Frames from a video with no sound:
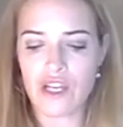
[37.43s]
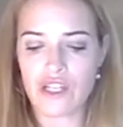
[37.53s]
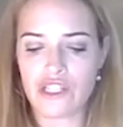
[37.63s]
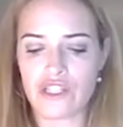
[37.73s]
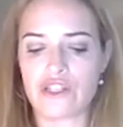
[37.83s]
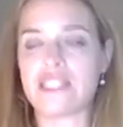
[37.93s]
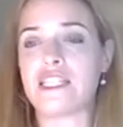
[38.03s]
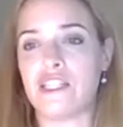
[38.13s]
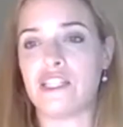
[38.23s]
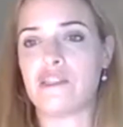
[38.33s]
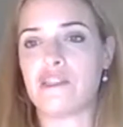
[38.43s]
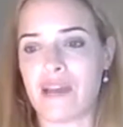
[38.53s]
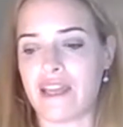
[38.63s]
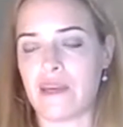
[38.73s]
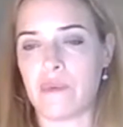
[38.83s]
to continue to pay
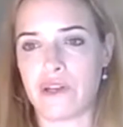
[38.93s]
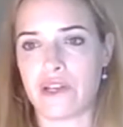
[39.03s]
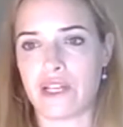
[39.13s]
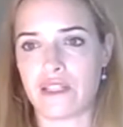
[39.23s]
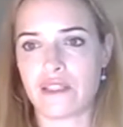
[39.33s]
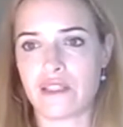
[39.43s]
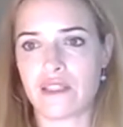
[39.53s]
their workers.